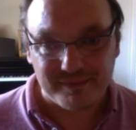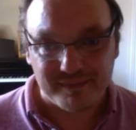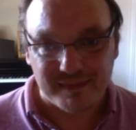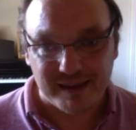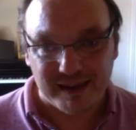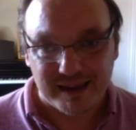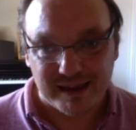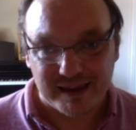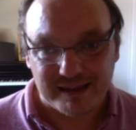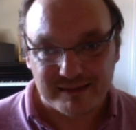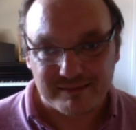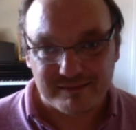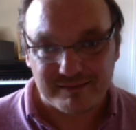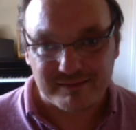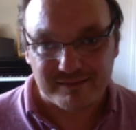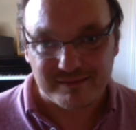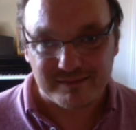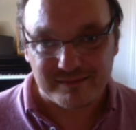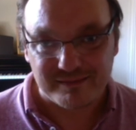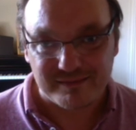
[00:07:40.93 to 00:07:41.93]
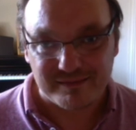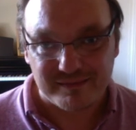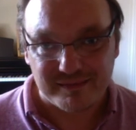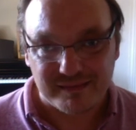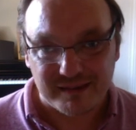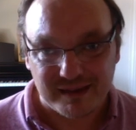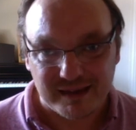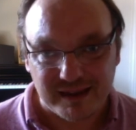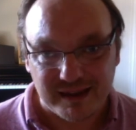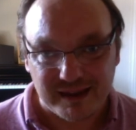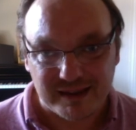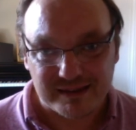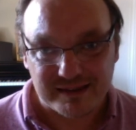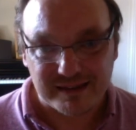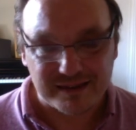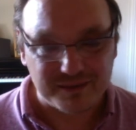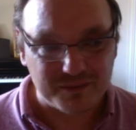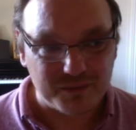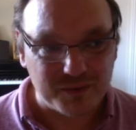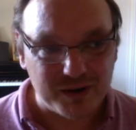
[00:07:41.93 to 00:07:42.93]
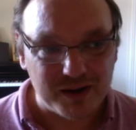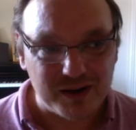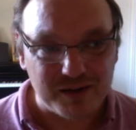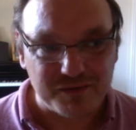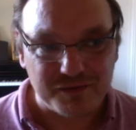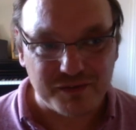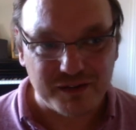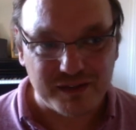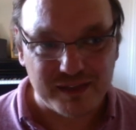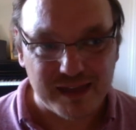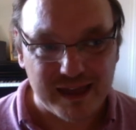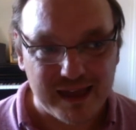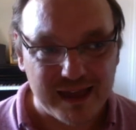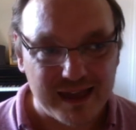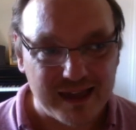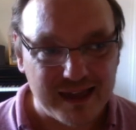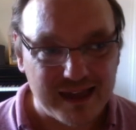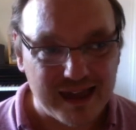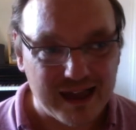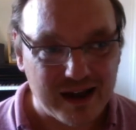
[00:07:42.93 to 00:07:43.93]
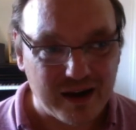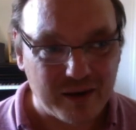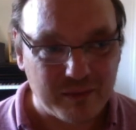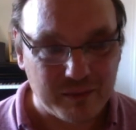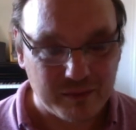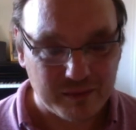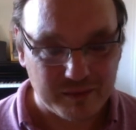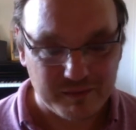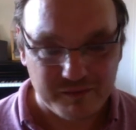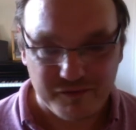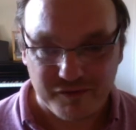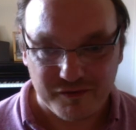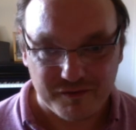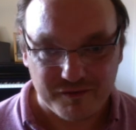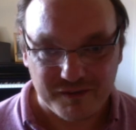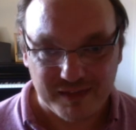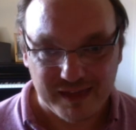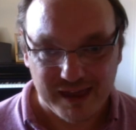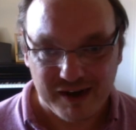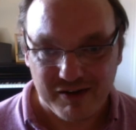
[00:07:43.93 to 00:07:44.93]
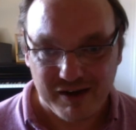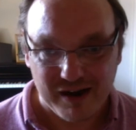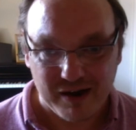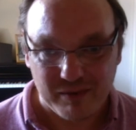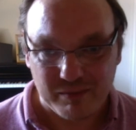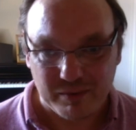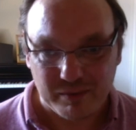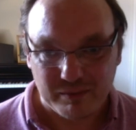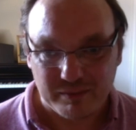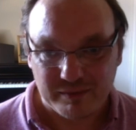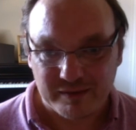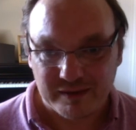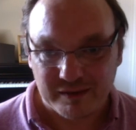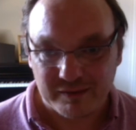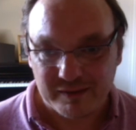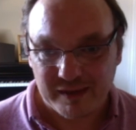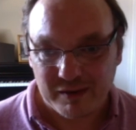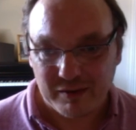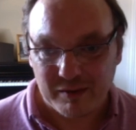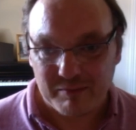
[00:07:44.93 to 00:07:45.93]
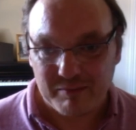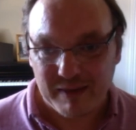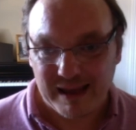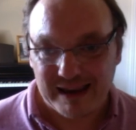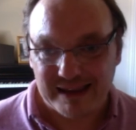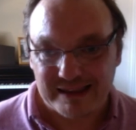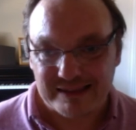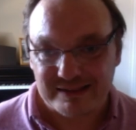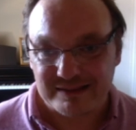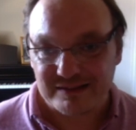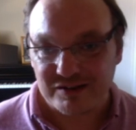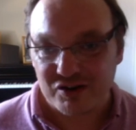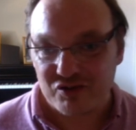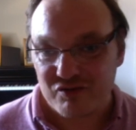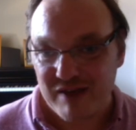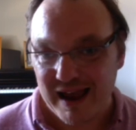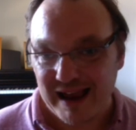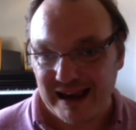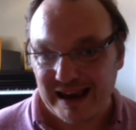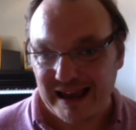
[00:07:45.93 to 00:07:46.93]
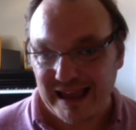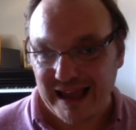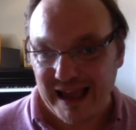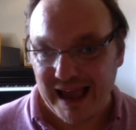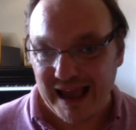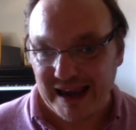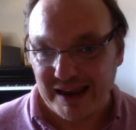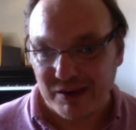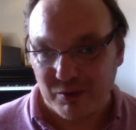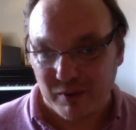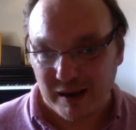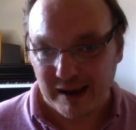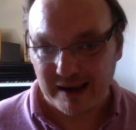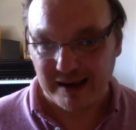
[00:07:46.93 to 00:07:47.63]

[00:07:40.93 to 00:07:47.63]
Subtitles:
it doesn't work for their albums. They were balanced correctly anyway,